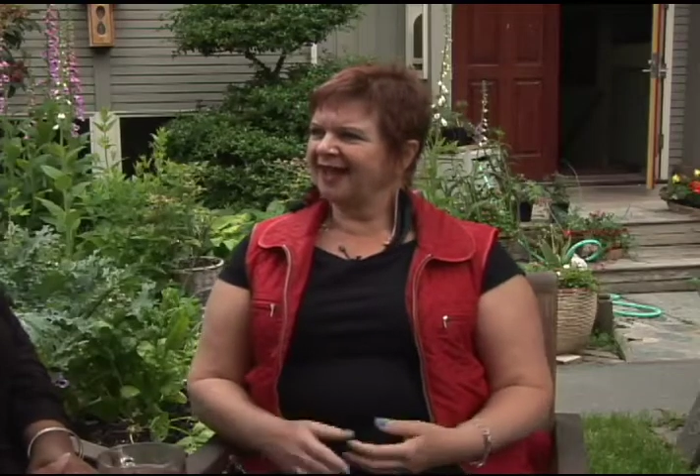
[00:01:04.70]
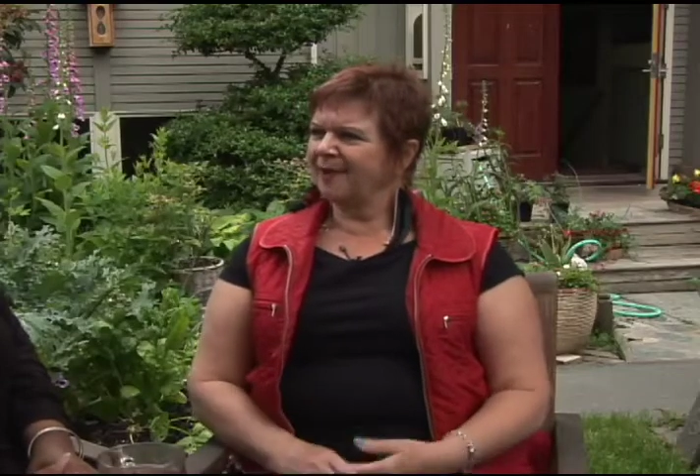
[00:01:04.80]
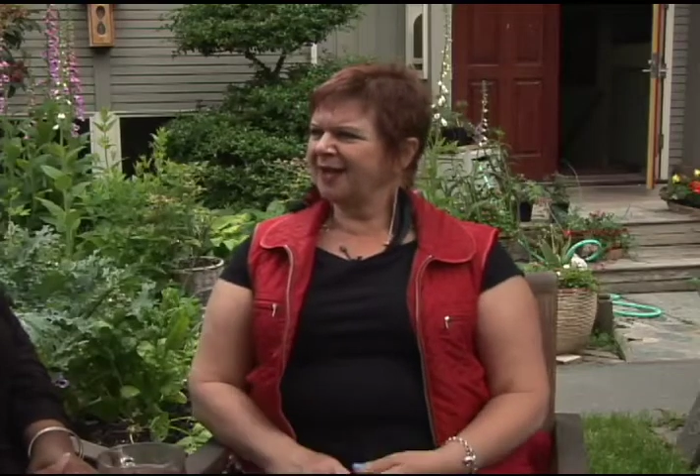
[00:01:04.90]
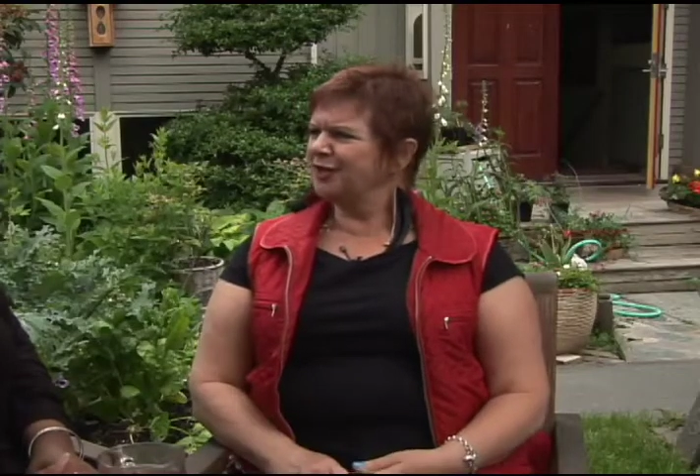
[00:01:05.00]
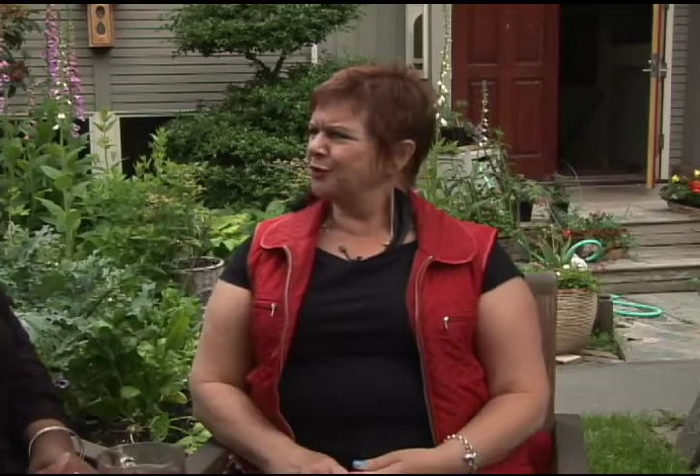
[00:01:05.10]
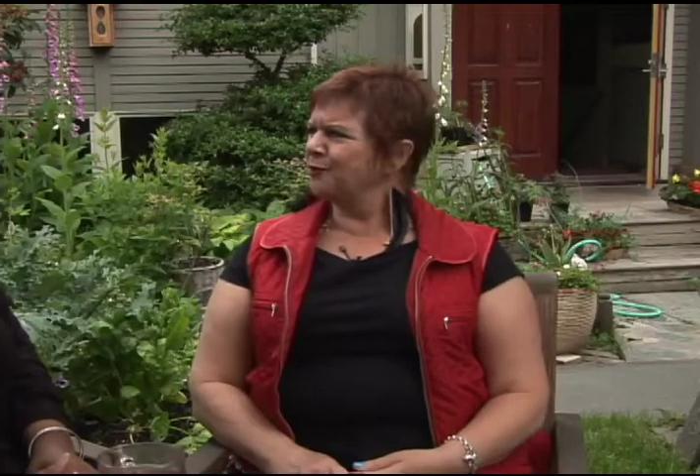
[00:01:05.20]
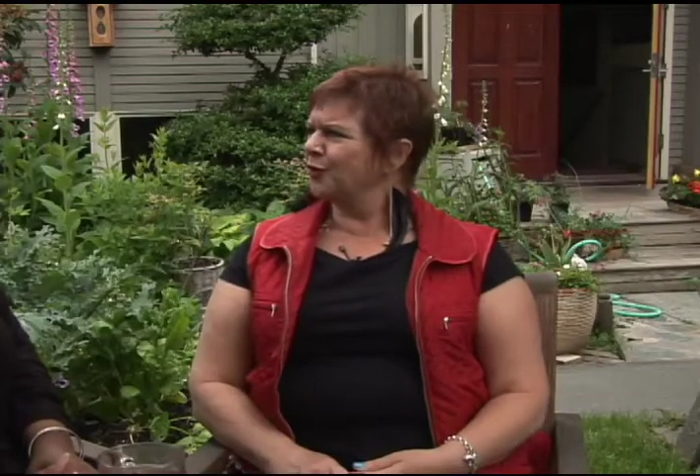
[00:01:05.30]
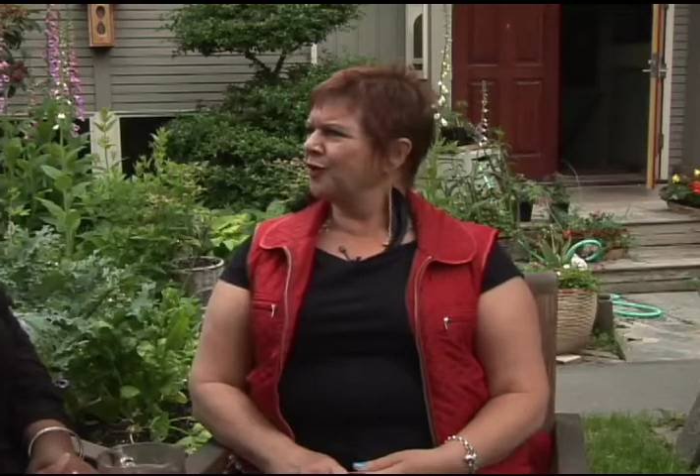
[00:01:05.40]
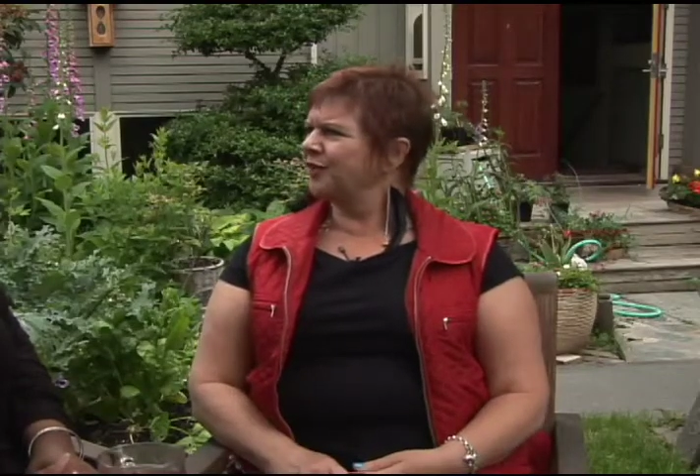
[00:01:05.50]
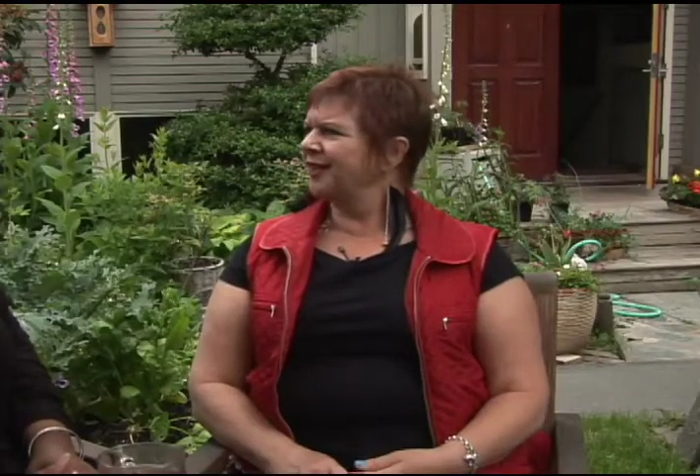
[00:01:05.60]
I want to do
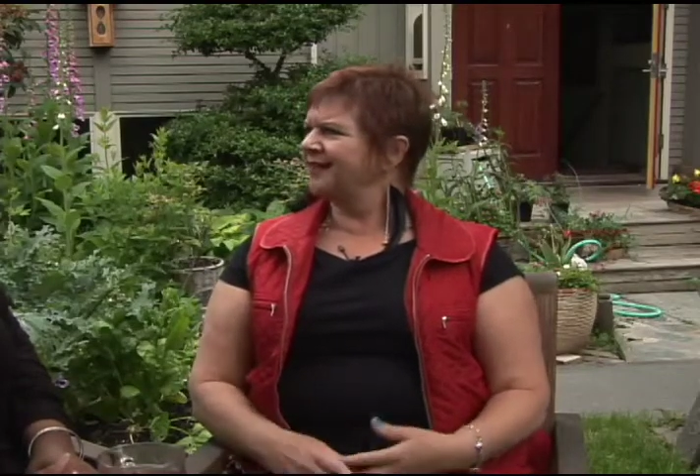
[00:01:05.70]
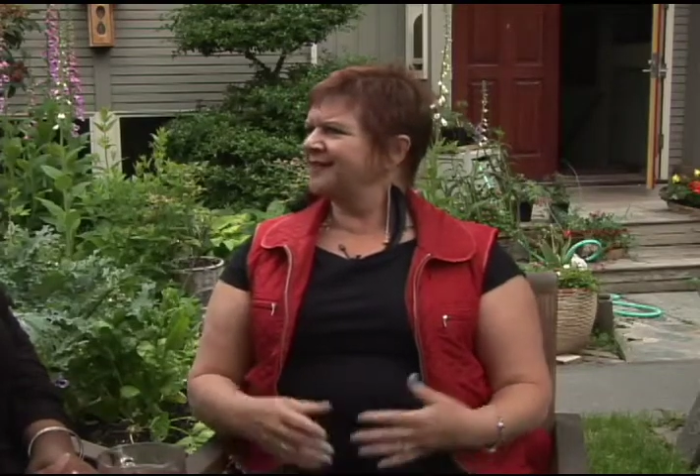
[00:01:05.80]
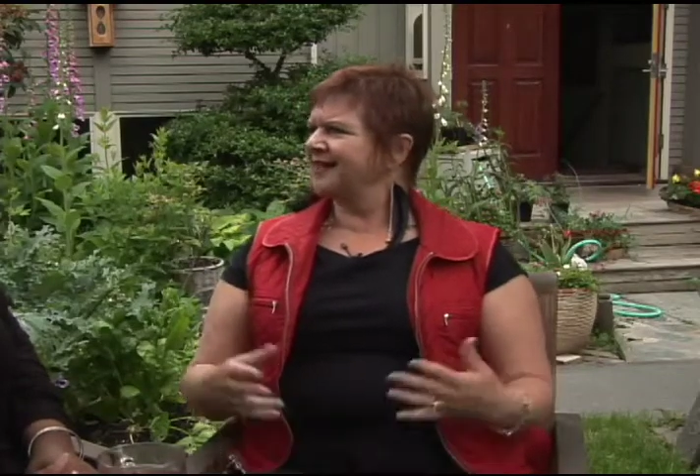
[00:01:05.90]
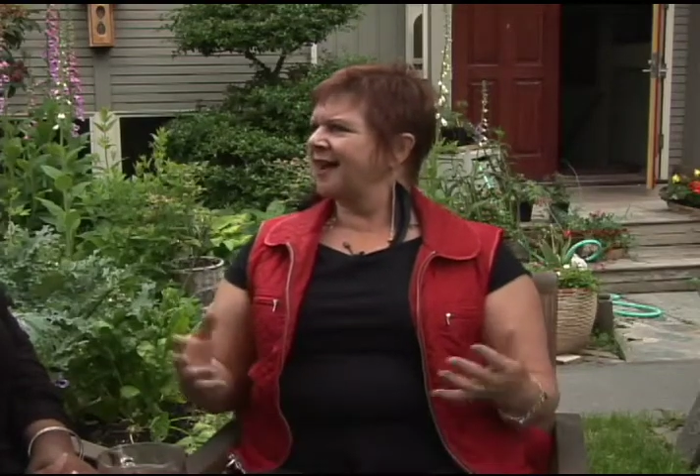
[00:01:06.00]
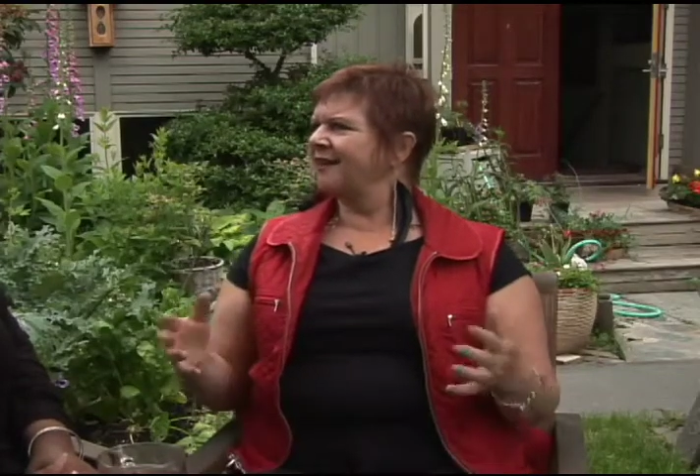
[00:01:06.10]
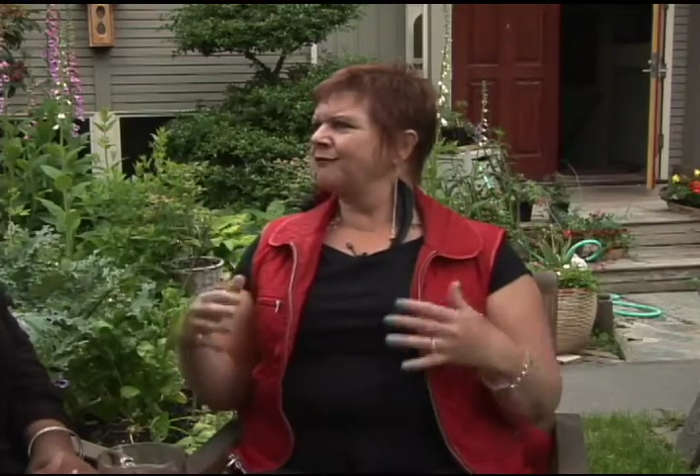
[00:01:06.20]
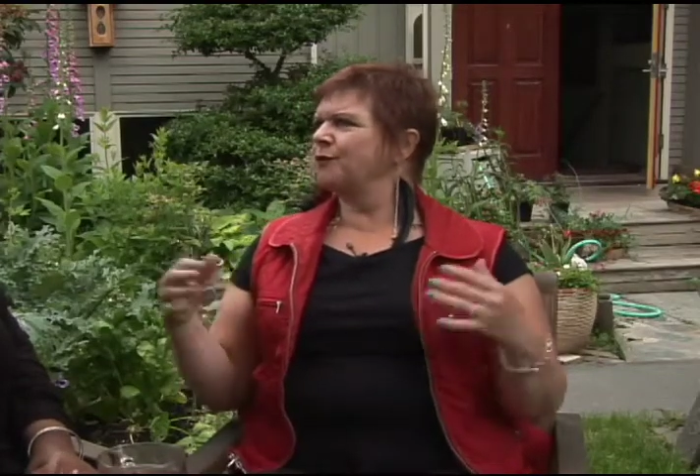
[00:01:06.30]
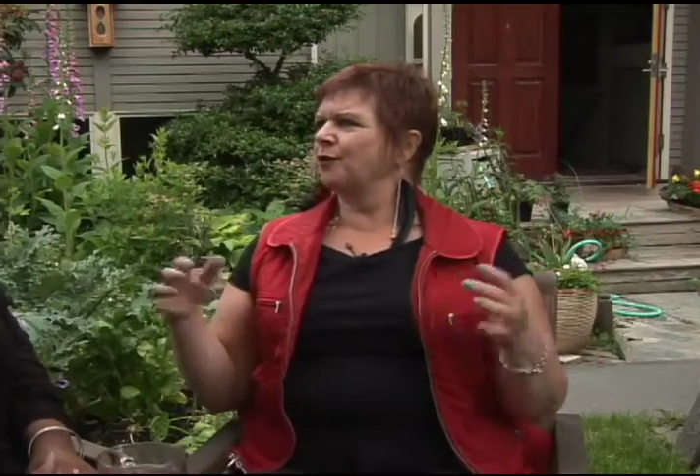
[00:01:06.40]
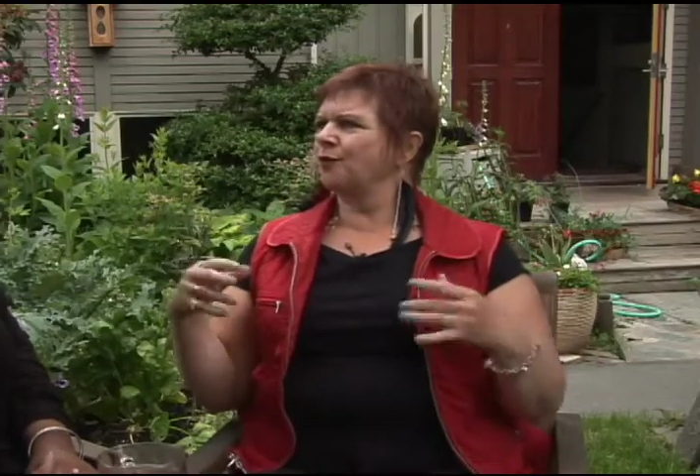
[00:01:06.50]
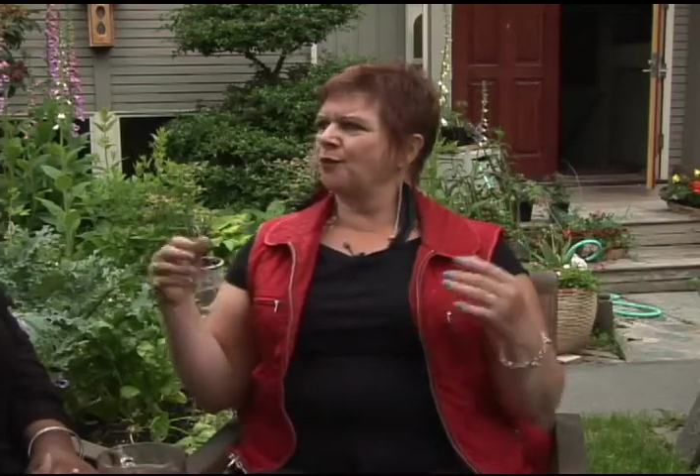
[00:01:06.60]
more things to have
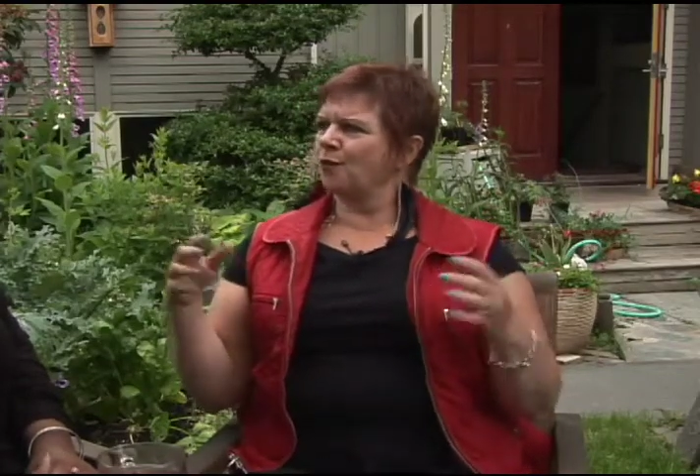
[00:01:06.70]
more